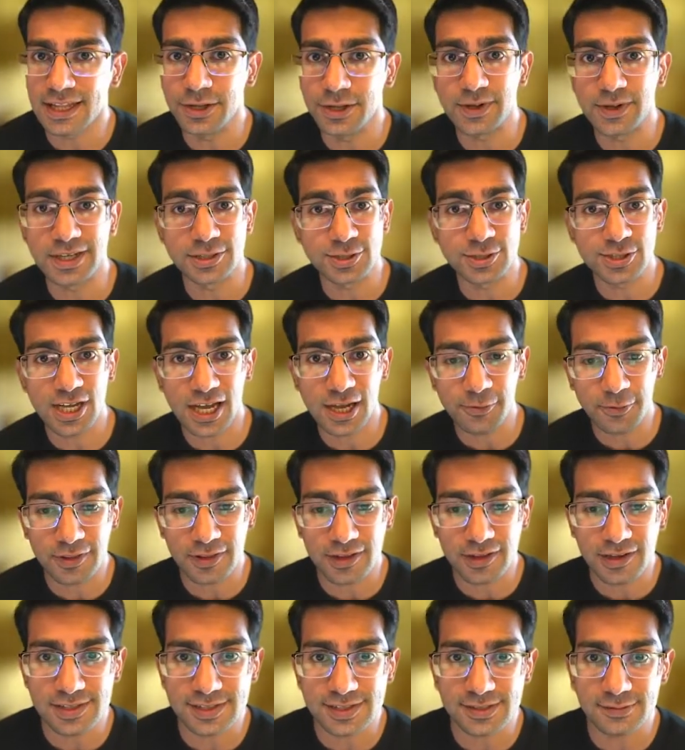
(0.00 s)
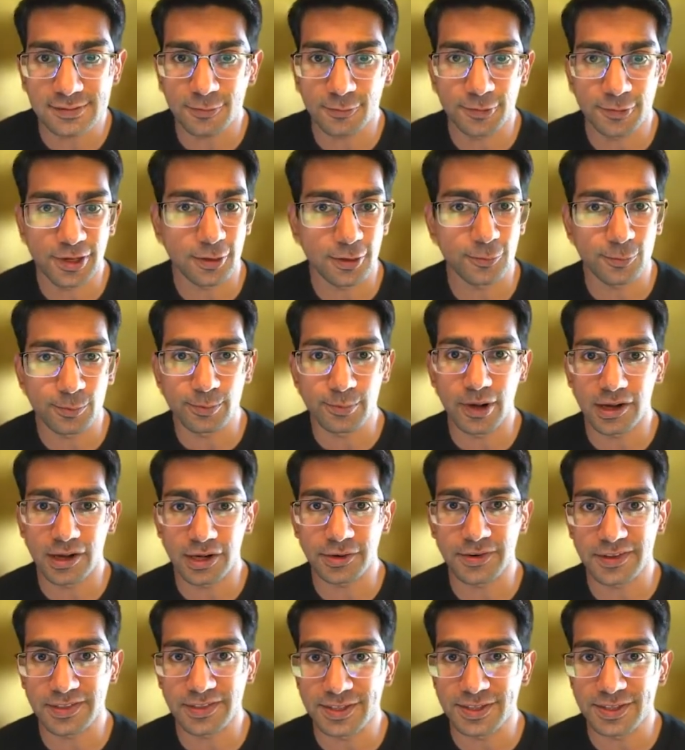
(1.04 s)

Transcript: You can chat with us. We are monitoring